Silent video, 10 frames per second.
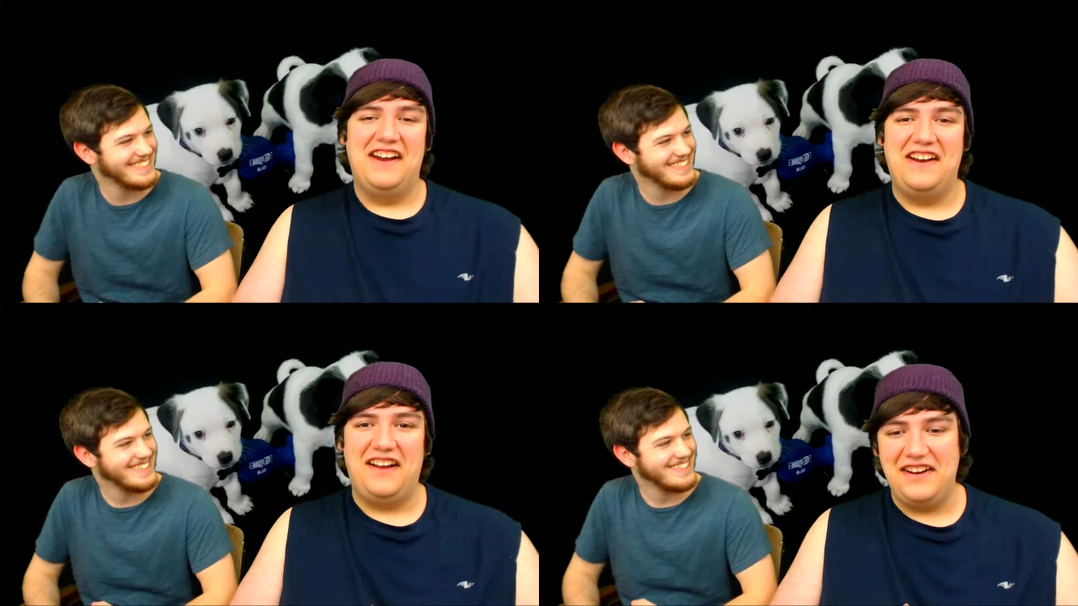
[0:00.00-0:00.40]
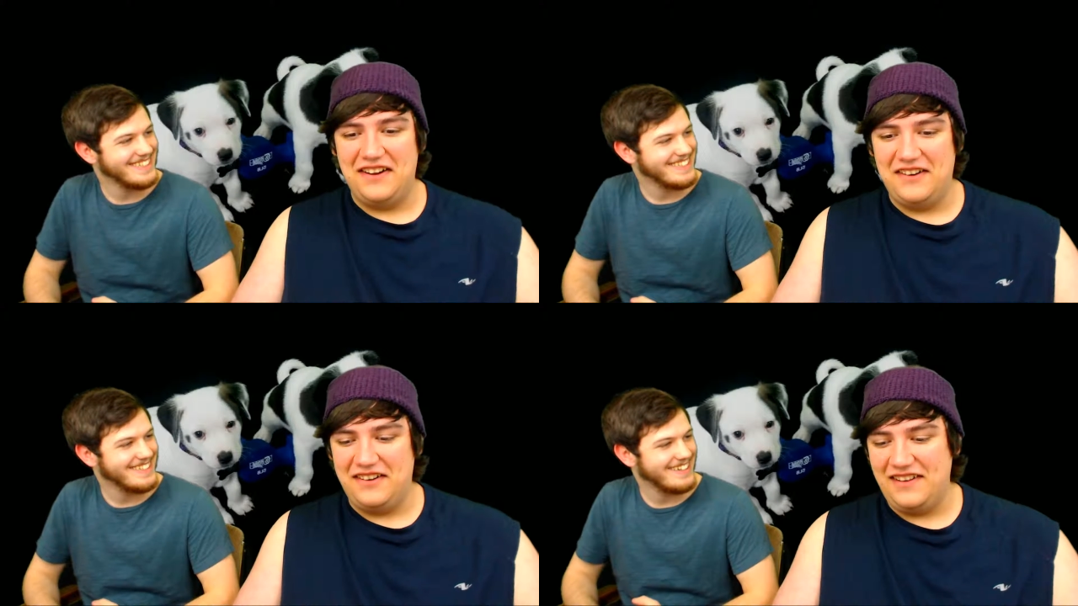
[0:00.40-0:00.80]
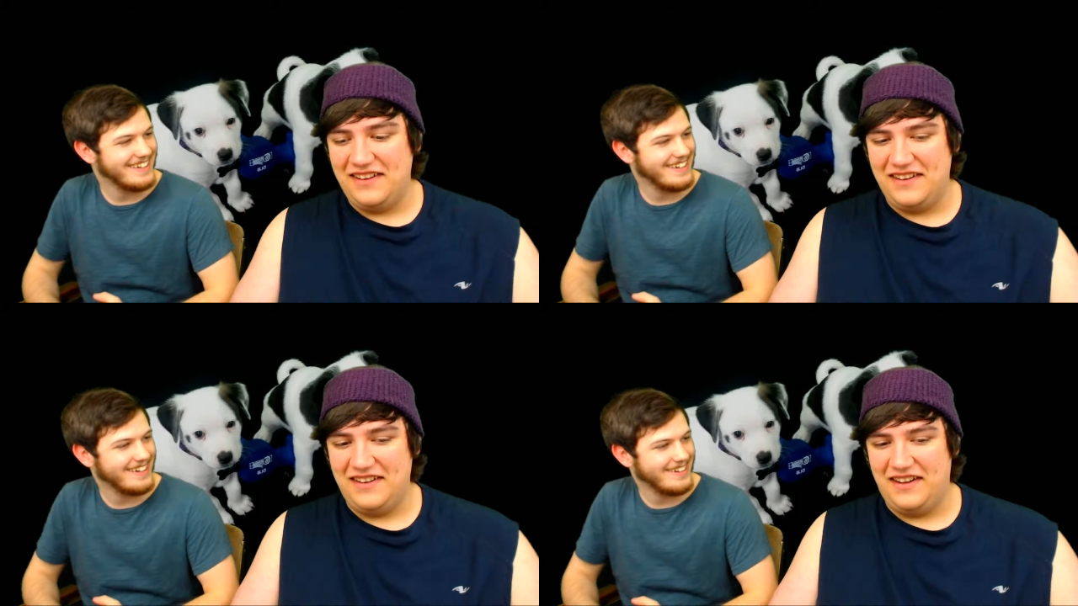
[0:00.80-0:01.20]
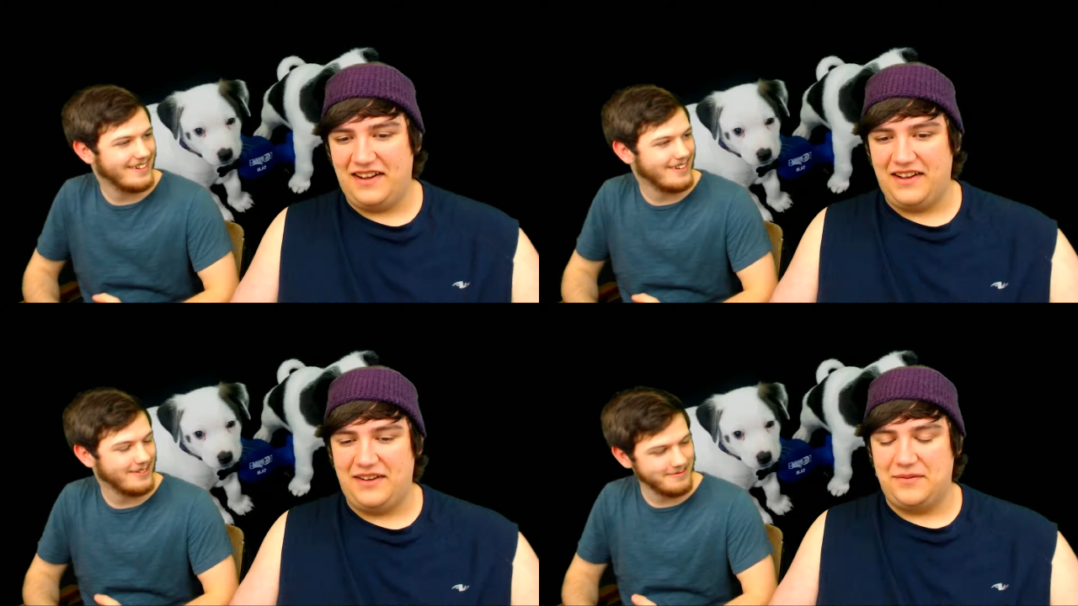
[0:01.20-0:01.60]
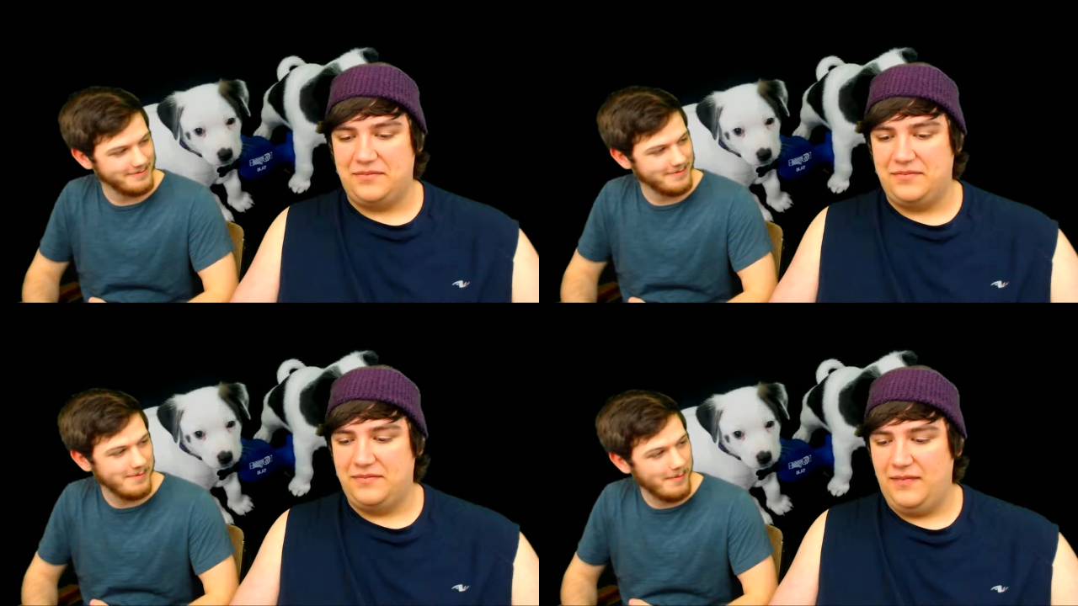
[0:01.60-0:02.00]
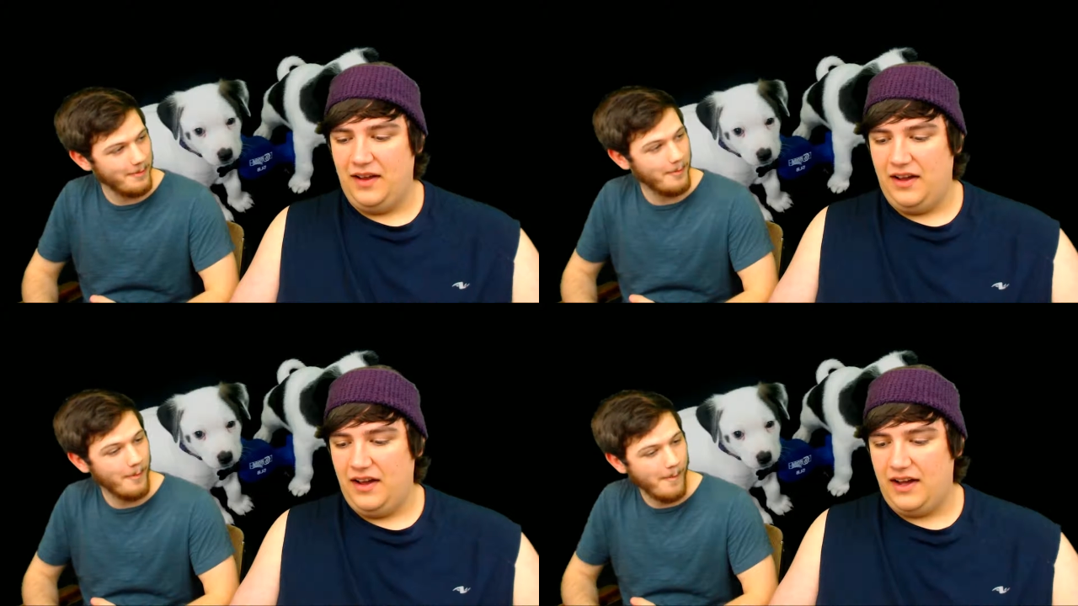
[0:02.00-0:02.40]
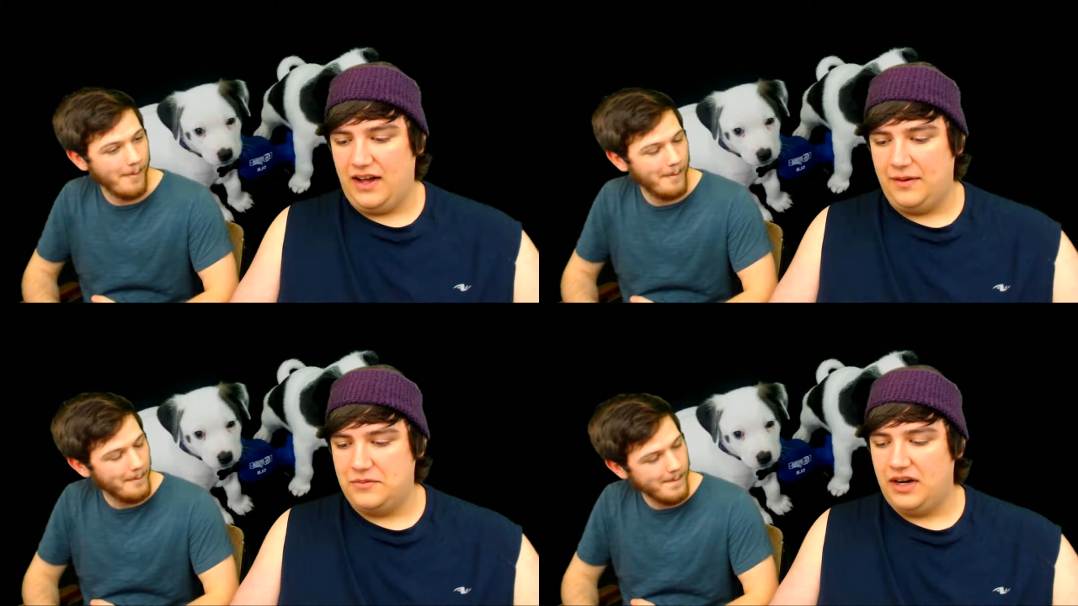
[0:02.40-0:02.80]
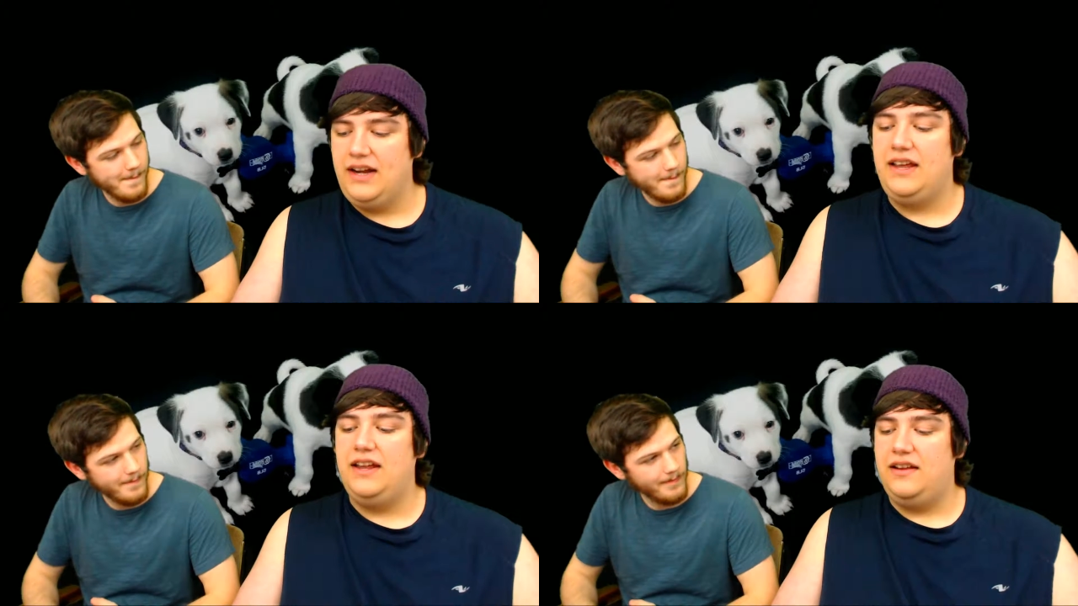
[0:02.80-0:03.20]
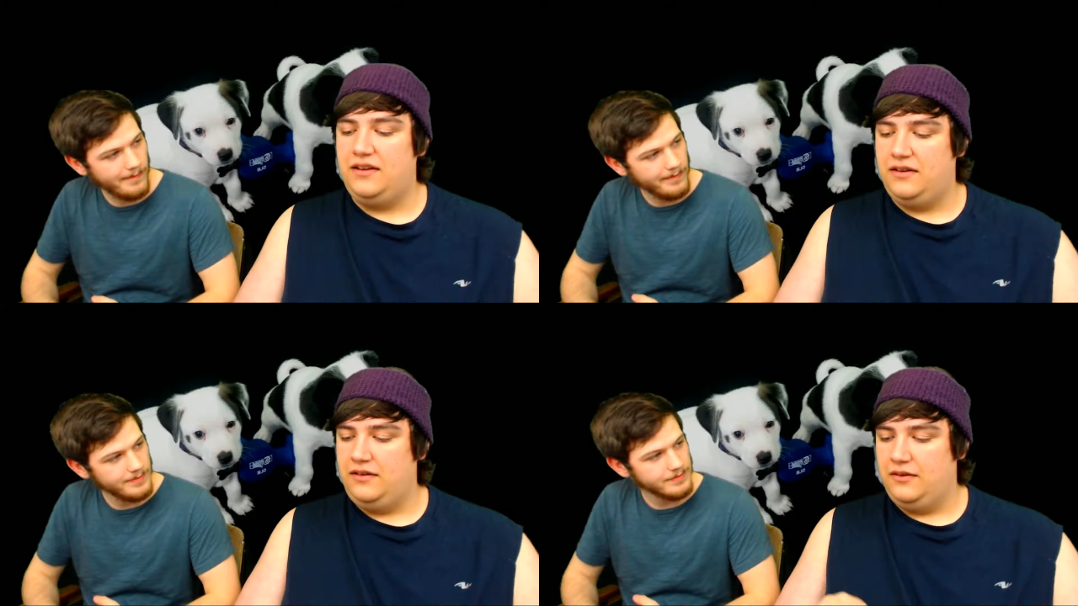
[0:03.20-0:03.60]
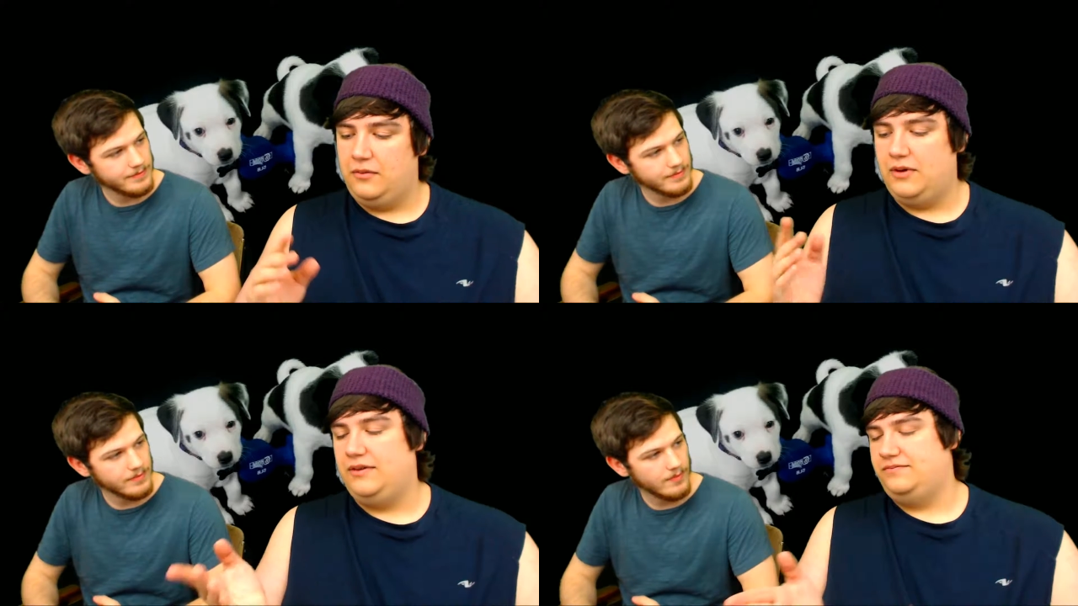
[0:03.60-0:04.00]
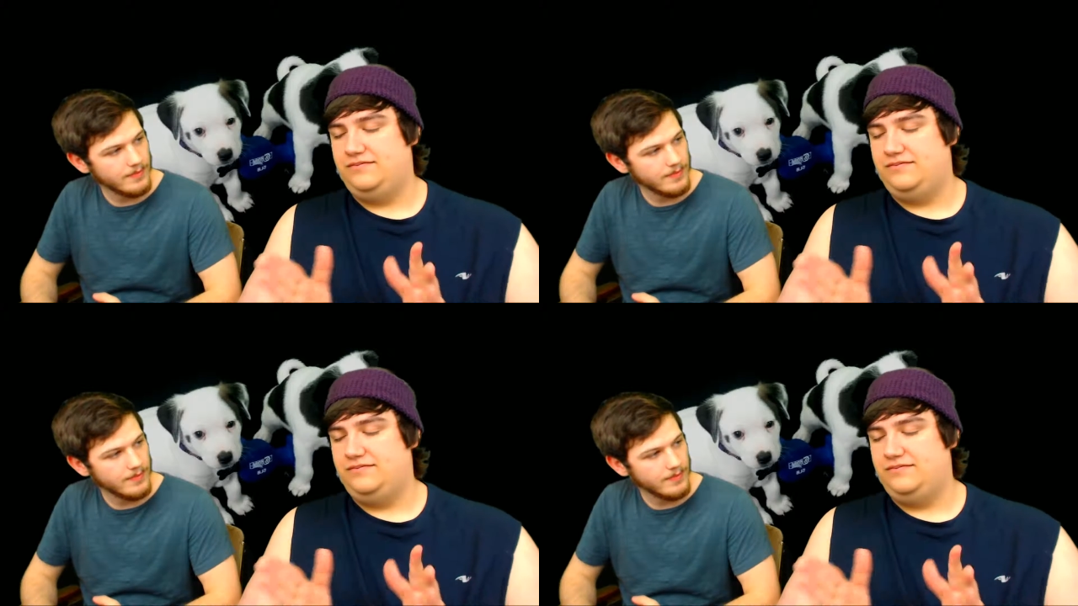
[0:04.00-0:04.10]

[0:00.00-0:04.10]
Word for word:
Speaker 1: no, you know, um, I'm trying to get in. Well,